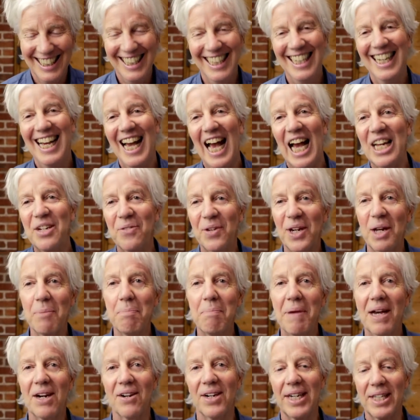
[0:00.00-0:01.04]
And you want to
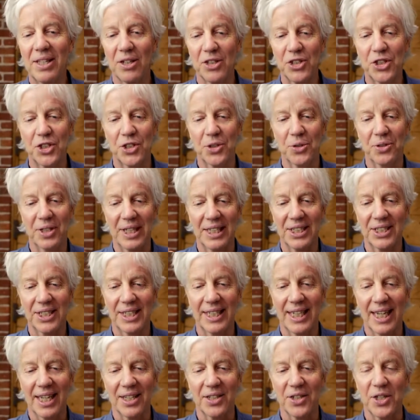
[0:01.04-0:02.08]
marry those two things
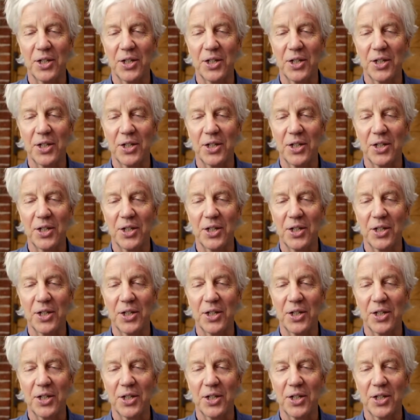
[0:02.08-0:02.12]
together.